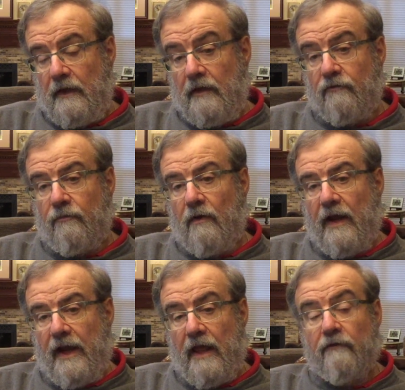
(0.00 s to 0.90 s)

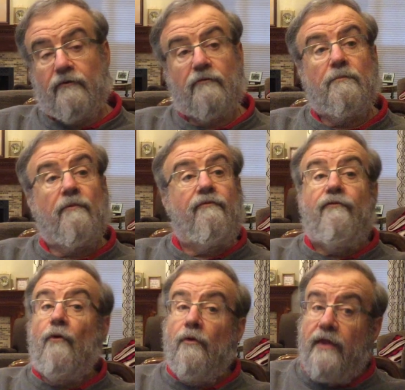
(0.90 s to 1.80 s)
Israelite houses
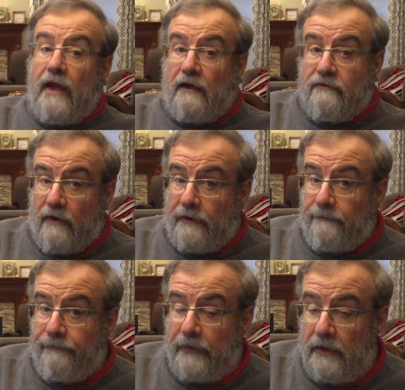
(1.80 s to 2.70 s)
before the exile.
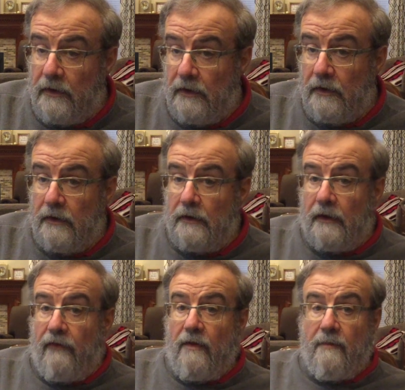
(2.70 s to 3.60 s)

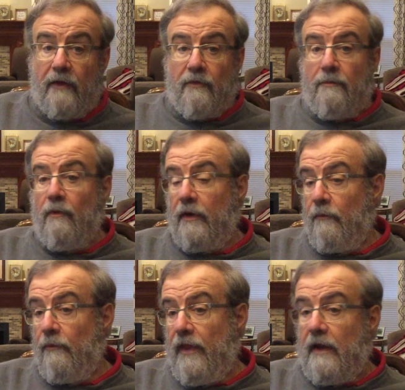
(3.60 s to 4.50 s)
And they make the point,
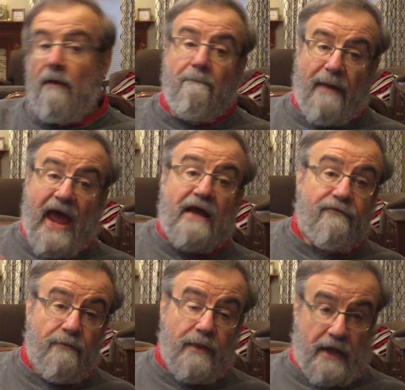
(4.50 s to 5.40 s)
when they come back
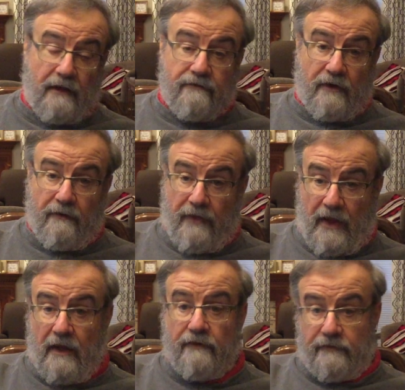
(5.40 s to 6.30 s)
from the exile, the
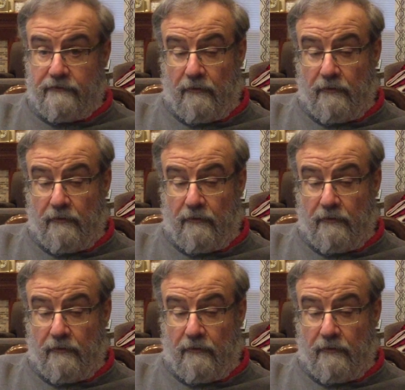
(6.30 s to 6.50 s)
houses